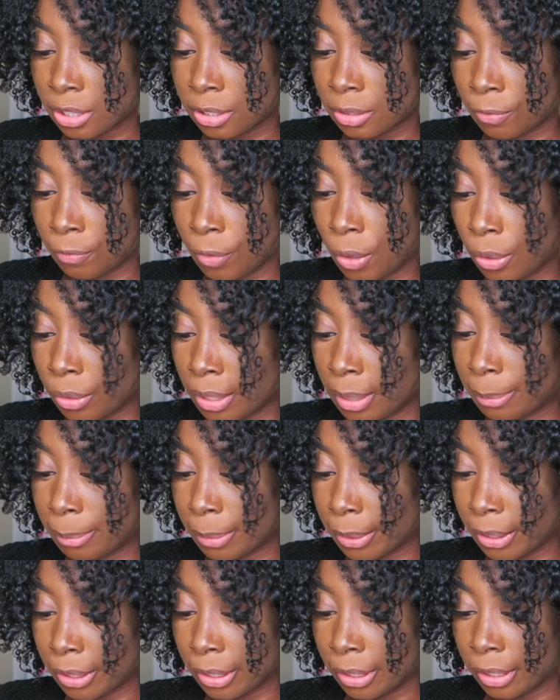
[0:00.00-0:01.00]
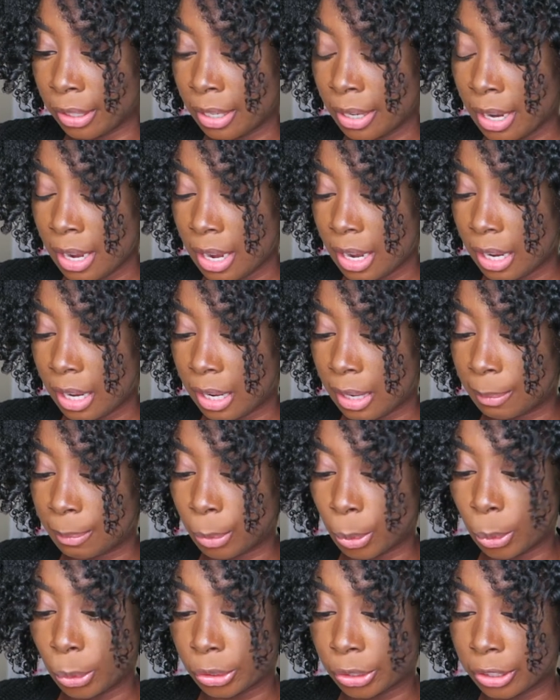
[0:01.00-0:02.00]
the phone number,
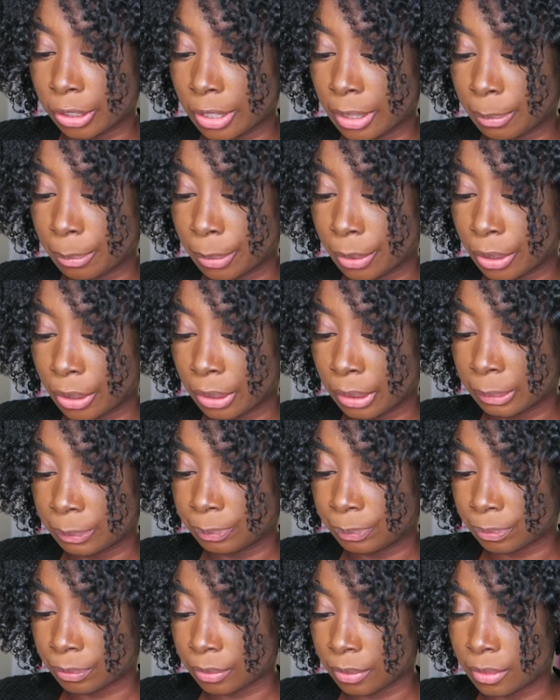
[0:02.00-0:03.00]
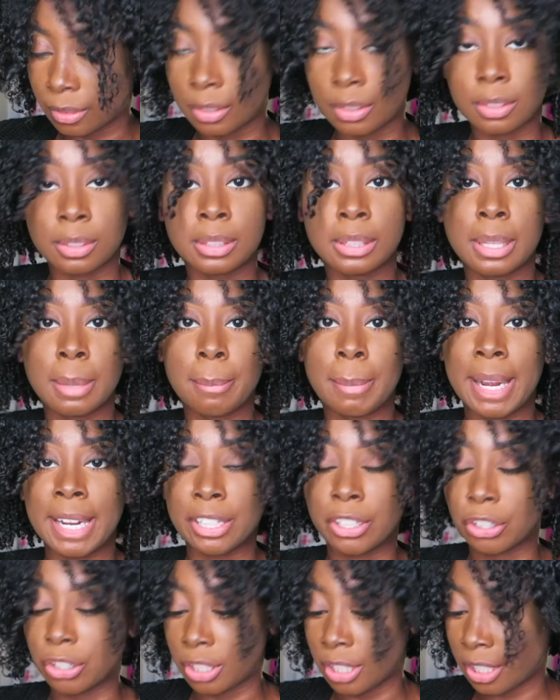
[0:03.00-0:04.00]
order number, the
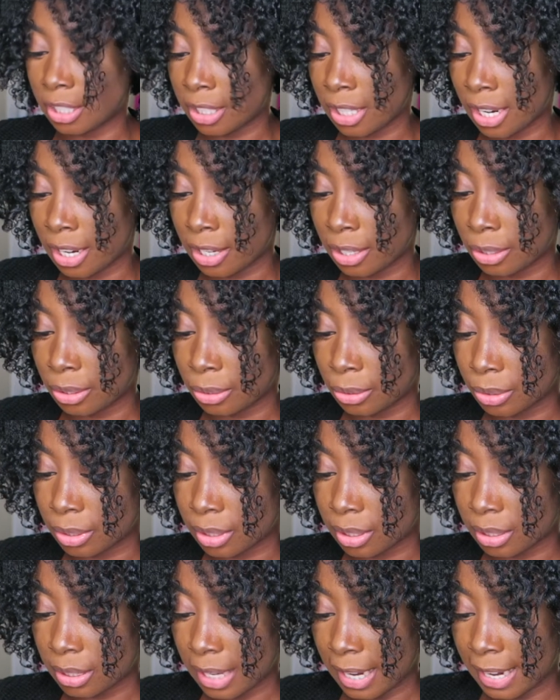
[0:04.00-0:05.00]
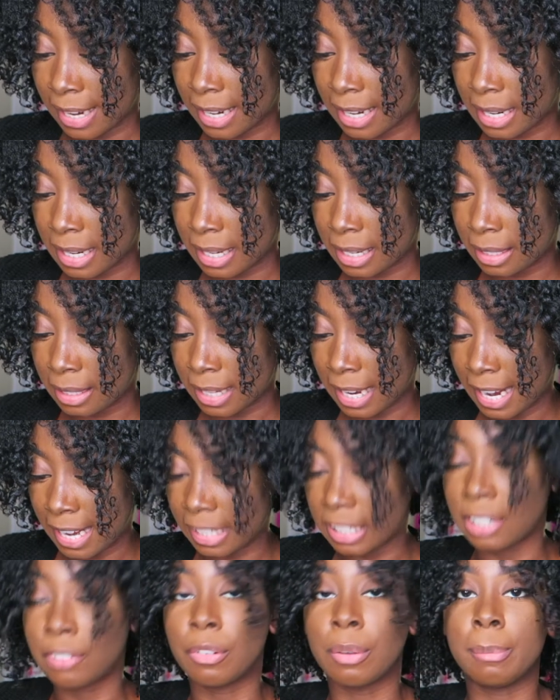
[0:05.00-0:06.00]
minor details, and
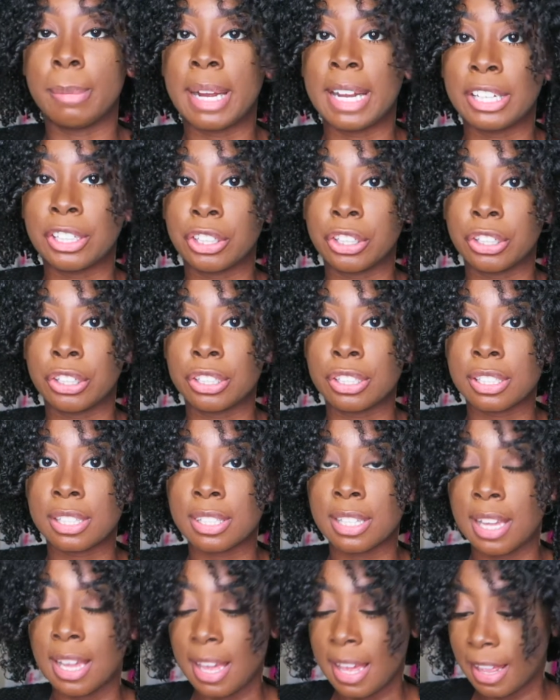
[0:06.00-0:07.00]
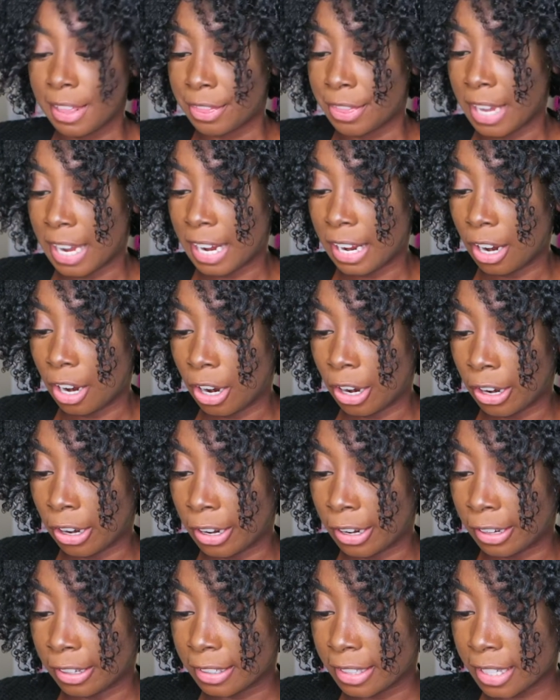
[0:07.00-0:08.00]
any reminders that
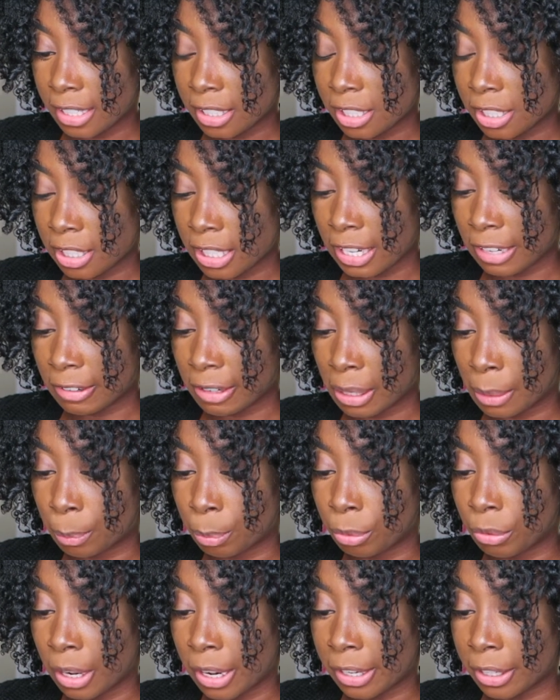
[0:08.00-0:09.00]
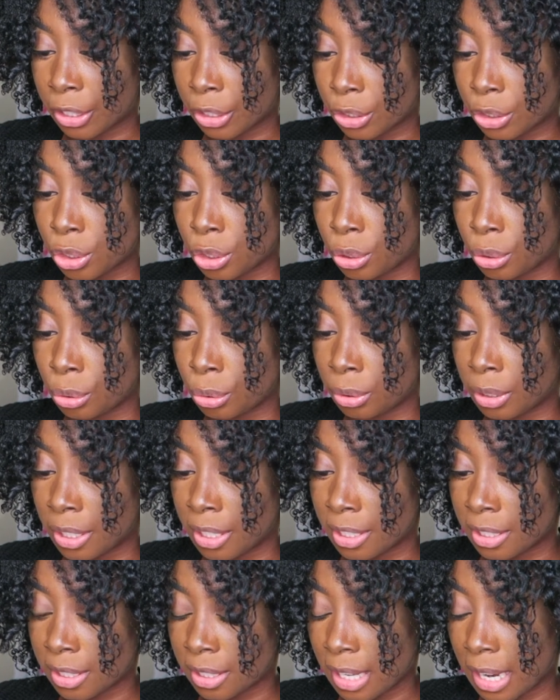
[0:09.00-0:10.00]
are necessary prior to the
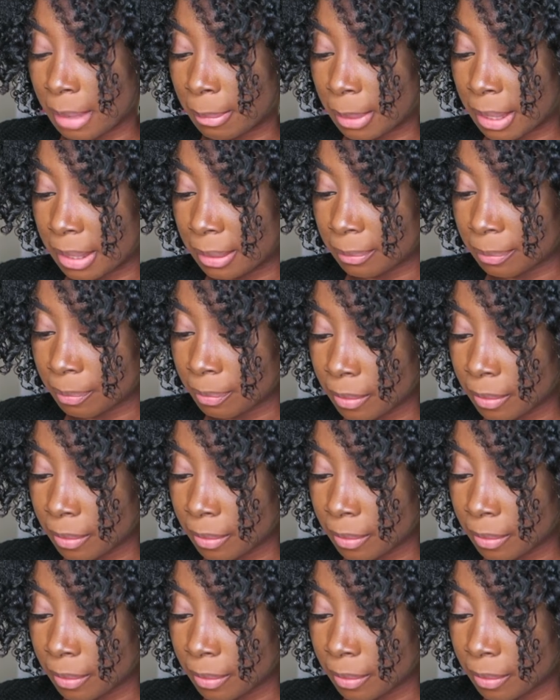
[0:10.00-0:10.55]
assignment.